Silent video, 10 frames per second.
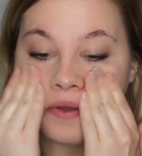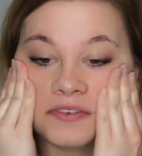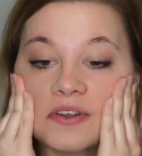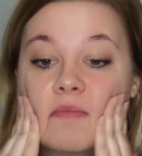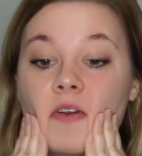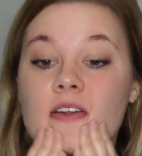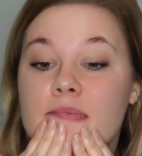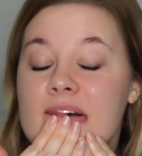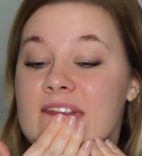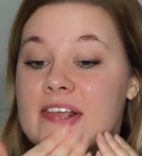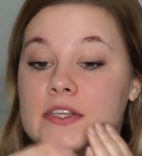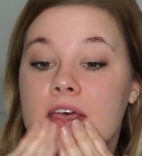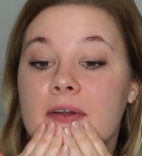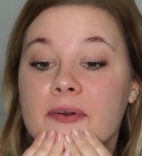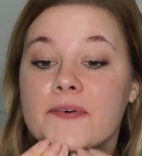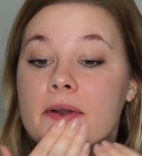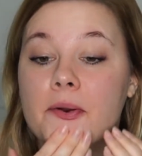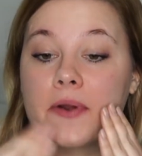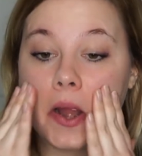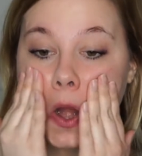So I'm going to just put this everywhere
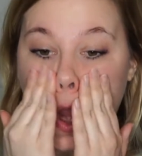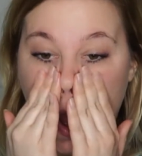where